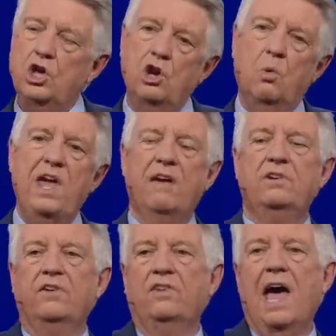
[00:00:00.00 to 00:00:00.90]
You know, we have
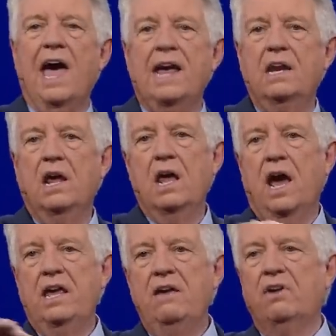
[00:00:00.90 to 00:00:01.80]
designed
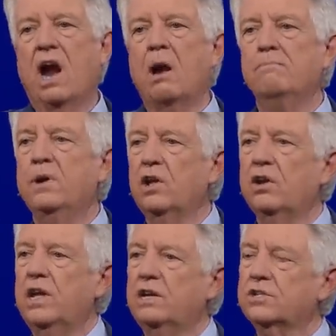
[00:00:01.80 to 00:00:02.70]
even our
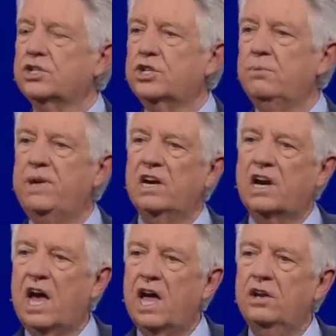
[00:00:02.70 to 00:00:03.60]
buildings to be a
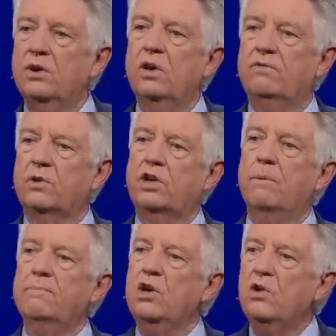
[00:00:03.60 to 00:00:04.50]
conduit for
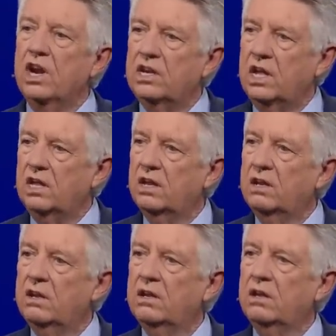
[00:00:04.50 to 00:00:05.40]
community,
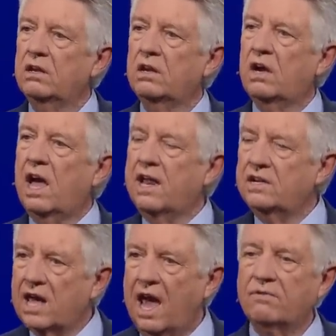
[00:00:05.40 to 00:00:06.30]

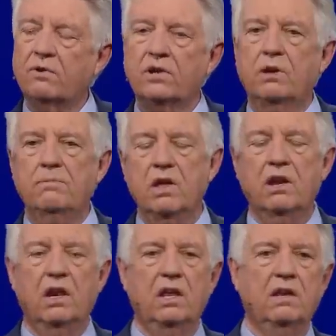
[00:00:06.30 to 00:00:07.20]
contact for
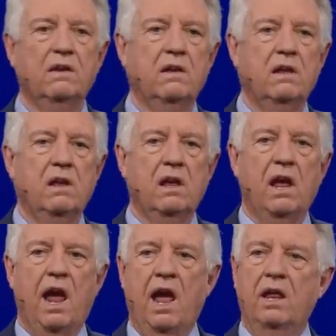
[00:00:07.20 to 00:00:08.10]
community.
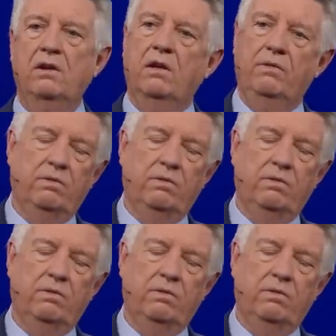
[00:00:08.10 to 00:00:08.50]
And